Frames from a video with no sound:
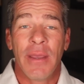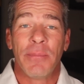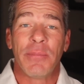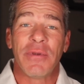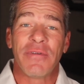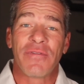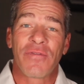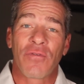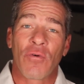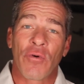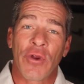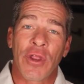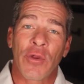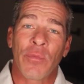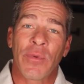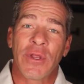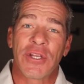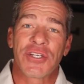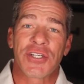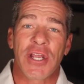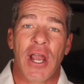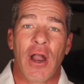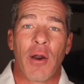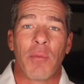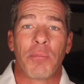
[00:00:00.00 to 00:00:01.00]
Before you
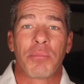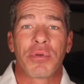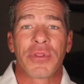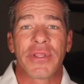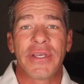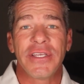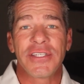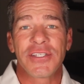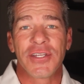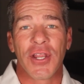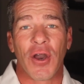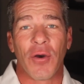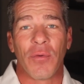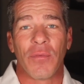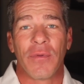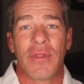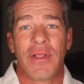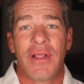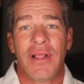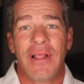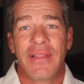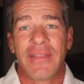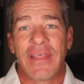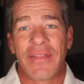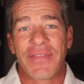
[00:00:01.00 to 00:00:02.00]
reach out, please note
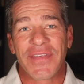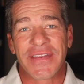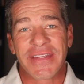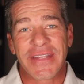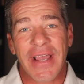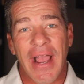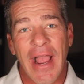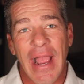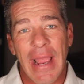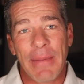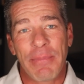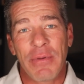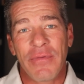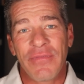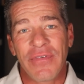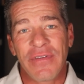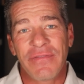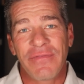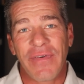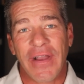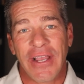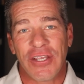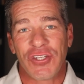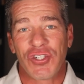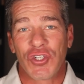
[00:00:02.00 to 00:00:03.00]
that the type of
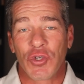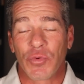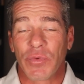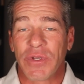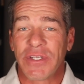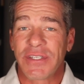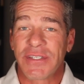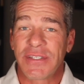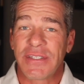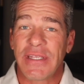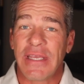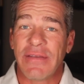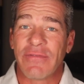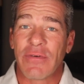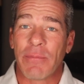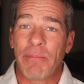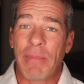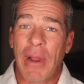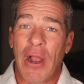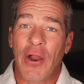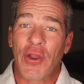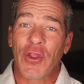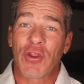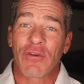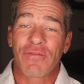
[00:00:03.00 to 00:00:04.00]
advice you receive
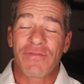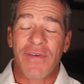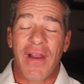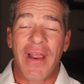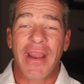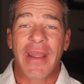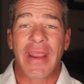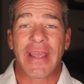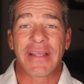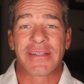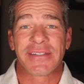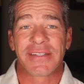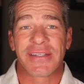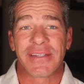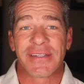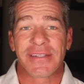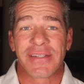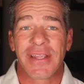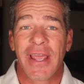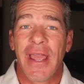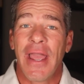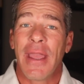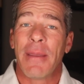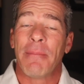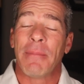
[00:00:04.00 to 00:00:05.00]
about your
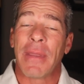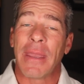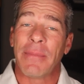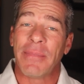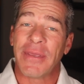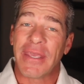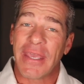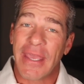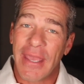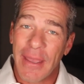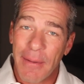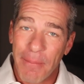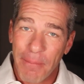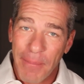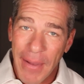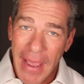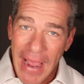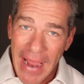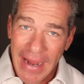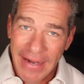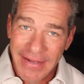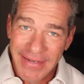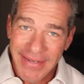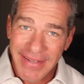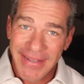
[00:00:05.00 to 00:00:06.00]
finances may be
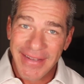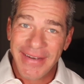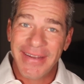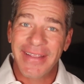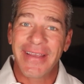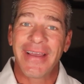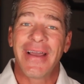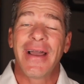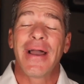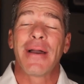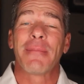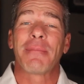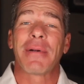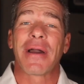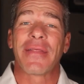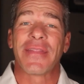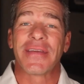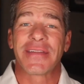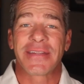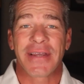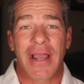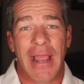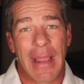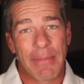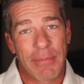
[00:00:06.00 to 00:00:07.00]
impacted by the
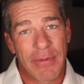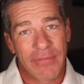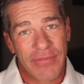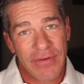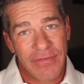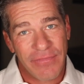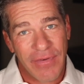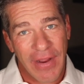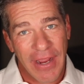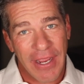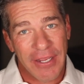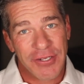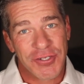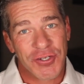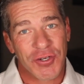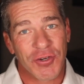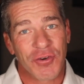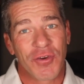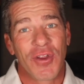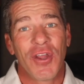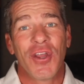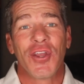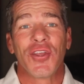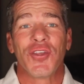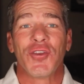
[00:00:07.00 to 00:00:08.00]
type of
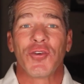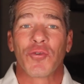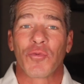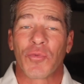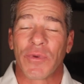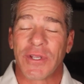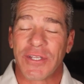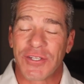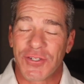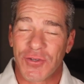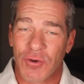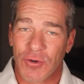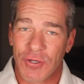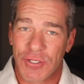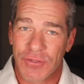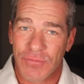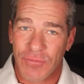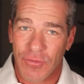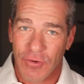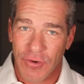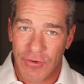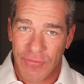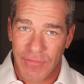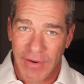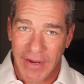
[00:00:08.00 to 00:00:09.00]
advisor you resource
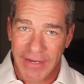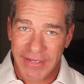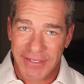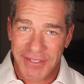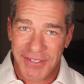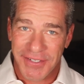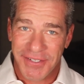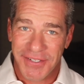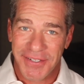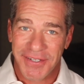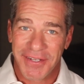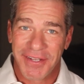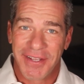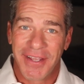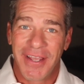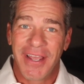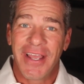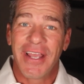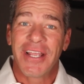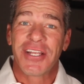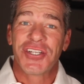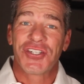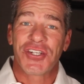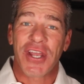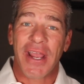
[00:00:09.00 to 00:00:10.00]
for advice.
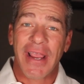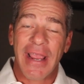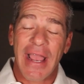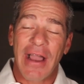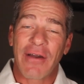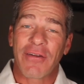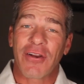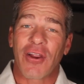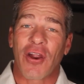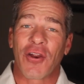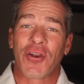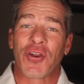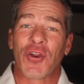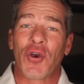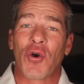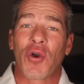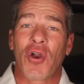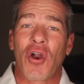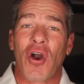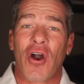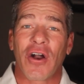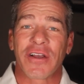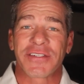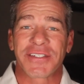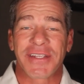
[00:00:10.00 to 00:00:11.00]
Check out our no
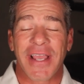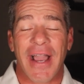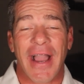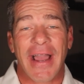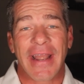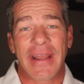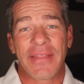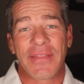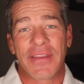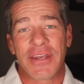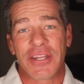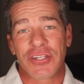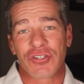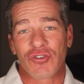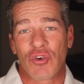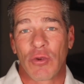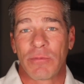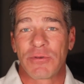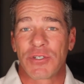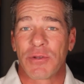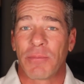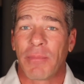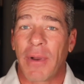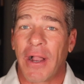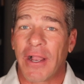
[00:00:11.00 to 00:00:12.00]
cost guide in the
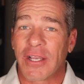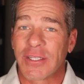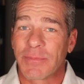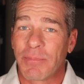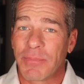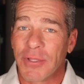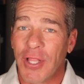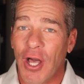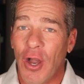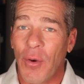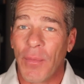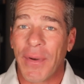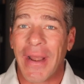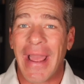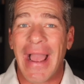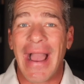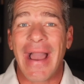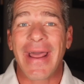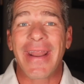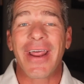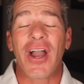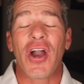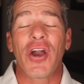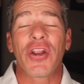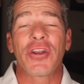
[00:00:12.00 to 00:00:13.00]
description box below on
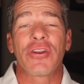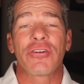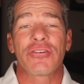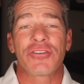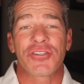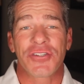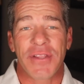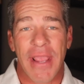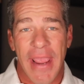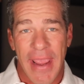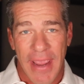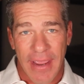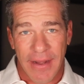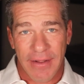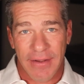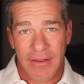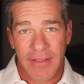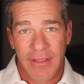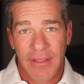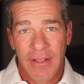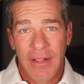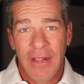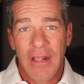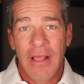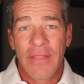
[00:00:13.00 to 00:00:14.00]
how to understand
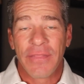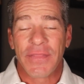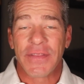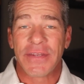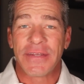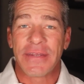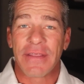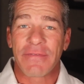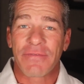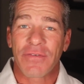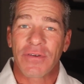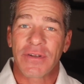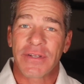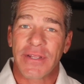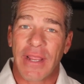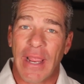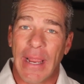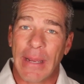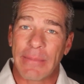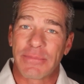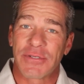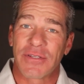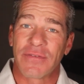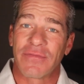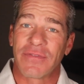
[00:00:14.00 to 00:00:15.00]
the different
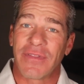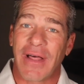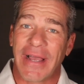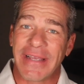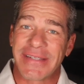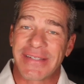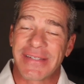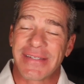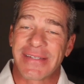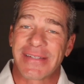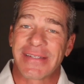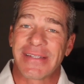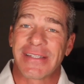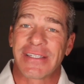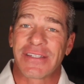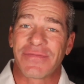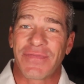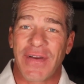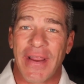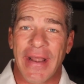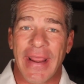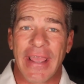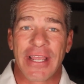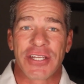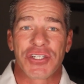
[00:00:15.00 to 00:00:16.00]
types of licenses
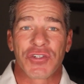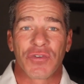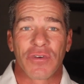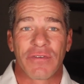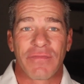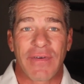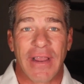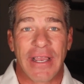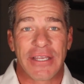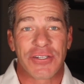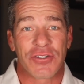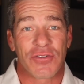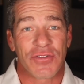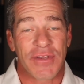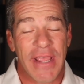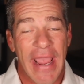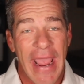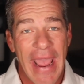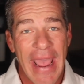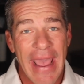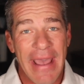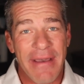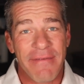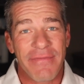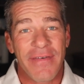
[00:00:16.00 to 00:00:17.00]
financial advisors
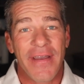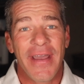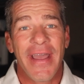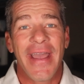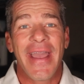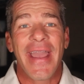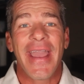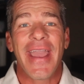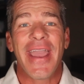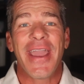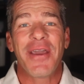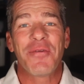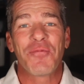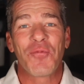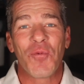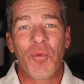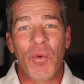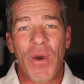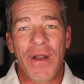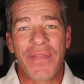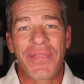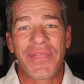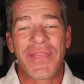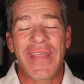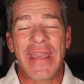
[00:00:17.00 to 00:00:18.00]
have and
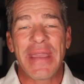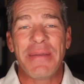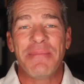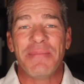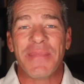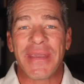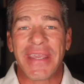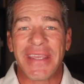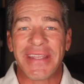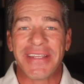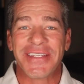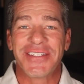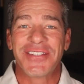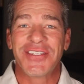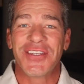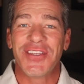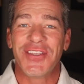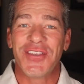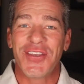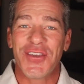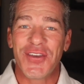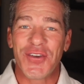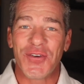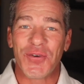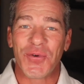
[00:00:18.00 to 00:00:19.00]
what they mean to
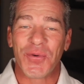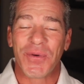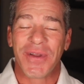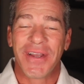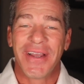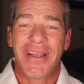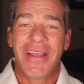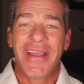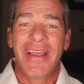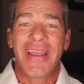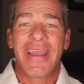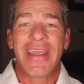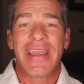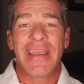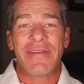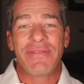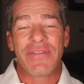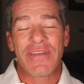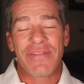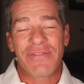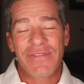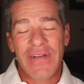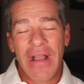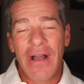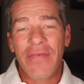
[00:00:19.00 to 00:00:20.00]
you. If
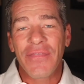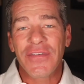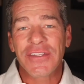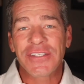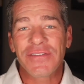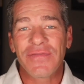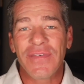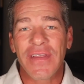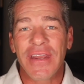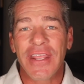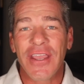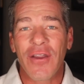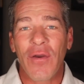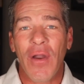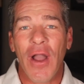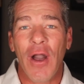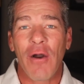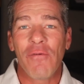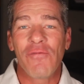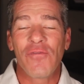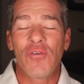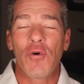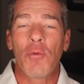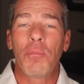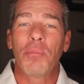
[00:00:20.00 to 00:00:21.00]
you found this video
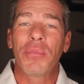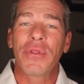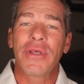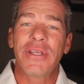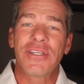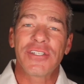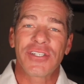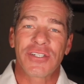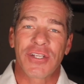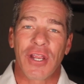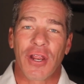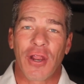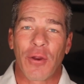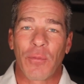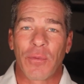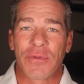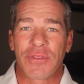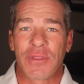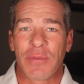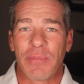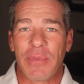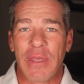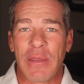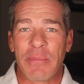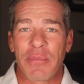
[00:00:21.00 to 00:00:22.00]
helpful, please share it with
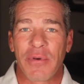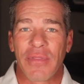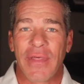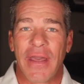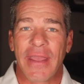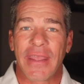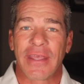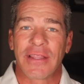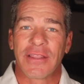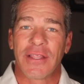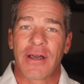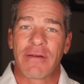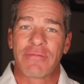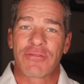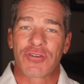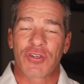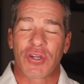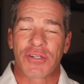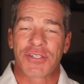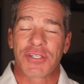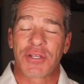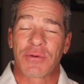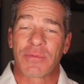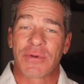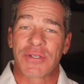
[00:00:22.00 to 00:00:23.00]
the people that you love,
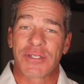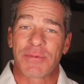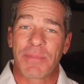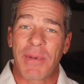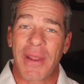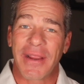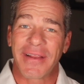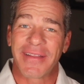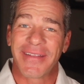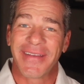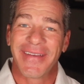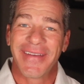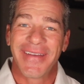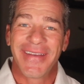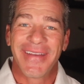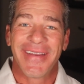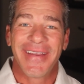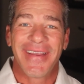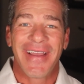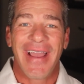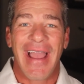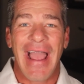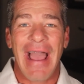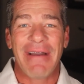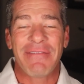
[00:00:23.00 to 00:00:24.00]
trust, and respect.
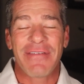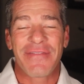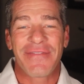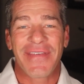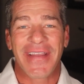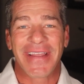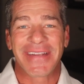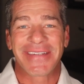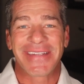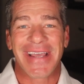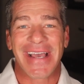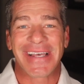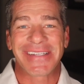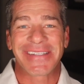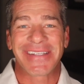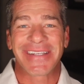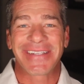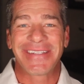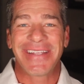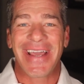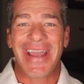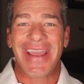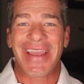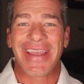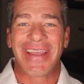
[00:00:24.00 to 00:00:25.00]
Have a
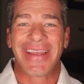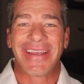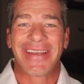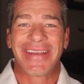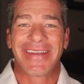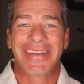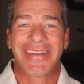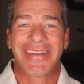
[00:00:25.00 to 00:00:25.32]
fantastic day.